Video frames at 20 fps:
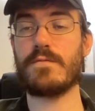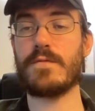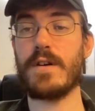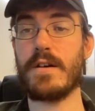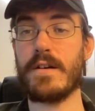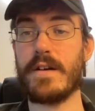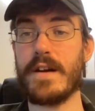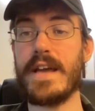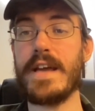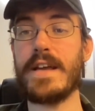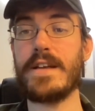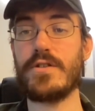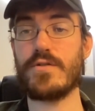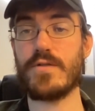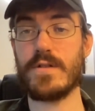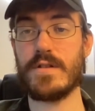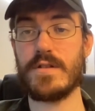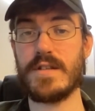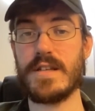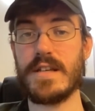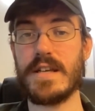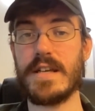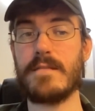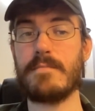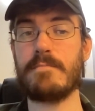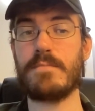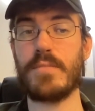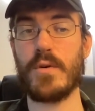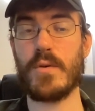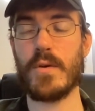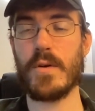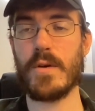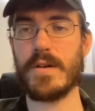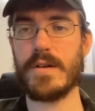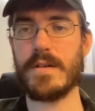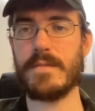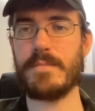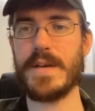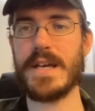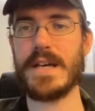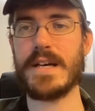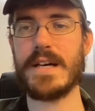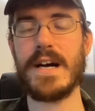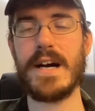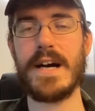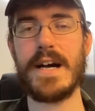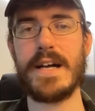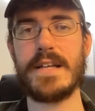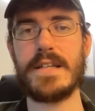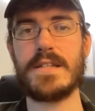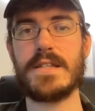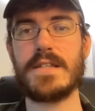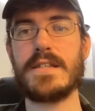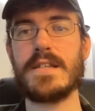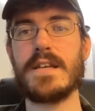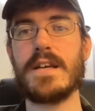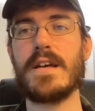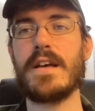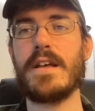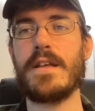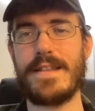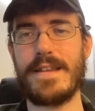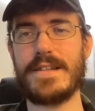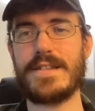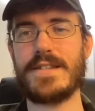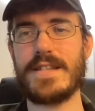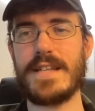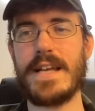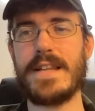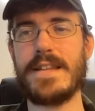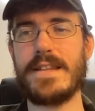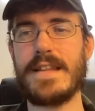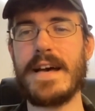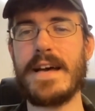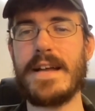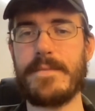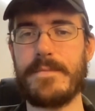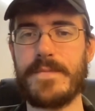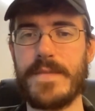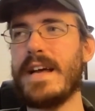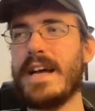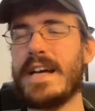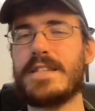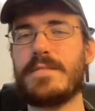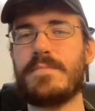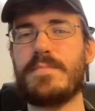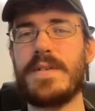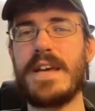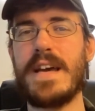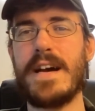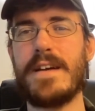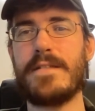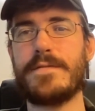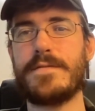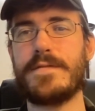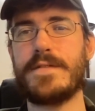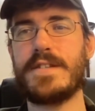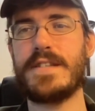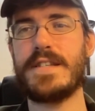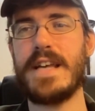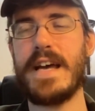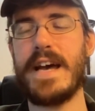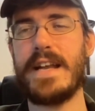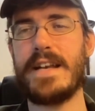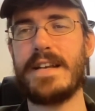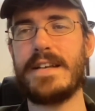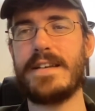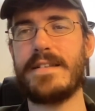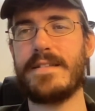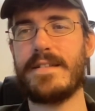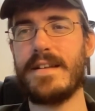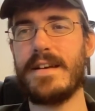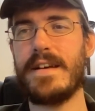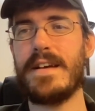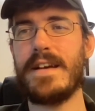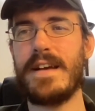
very interesting and important, because they said that SBF said,